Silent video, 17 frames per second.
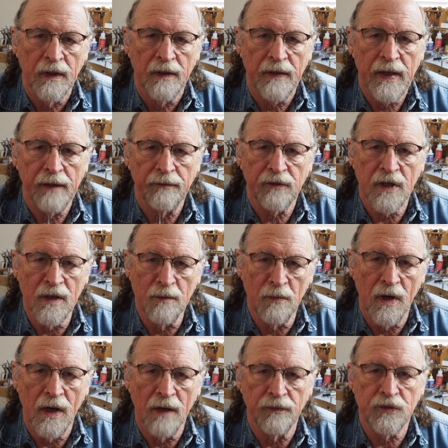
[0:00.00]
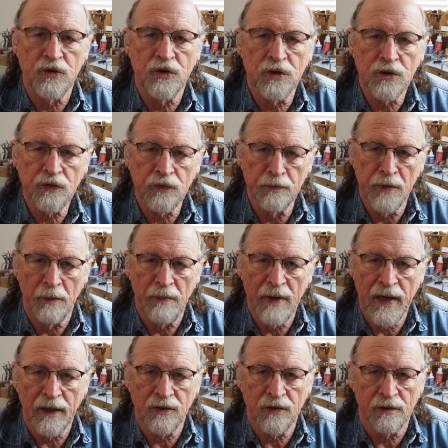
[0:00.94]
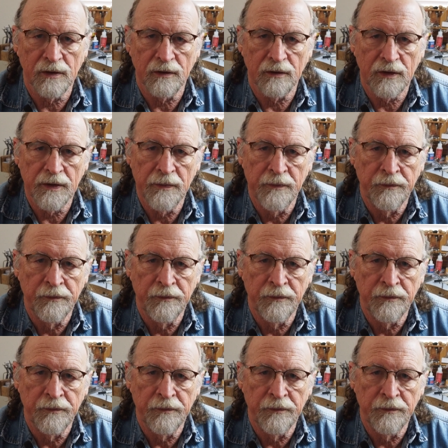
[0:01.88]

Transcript: that have come off just from the backstroke.